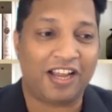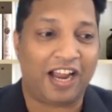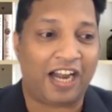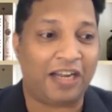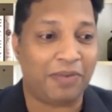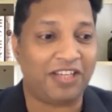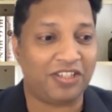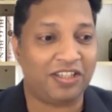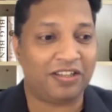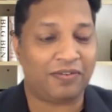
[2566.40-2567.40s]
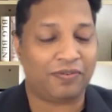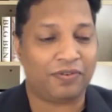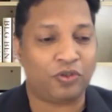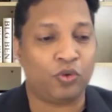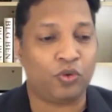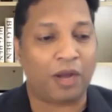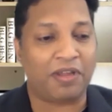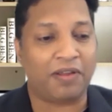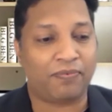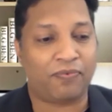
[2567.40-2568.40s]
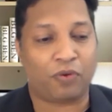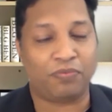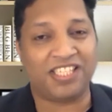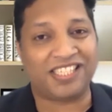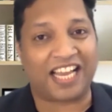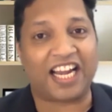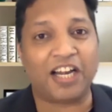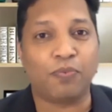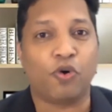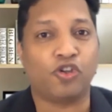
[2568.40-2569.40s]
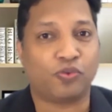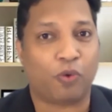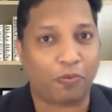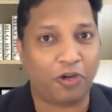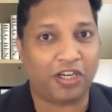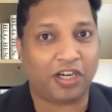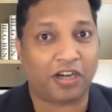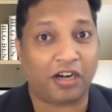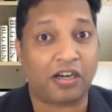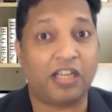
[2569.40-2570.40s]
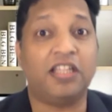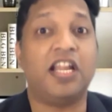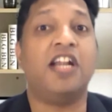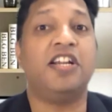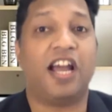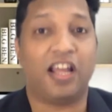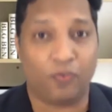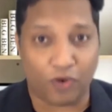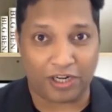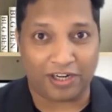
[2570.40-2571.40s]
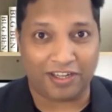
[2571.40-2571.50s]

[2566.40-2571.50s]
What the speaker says: and imagine you coming from the second most populated country in the entire world,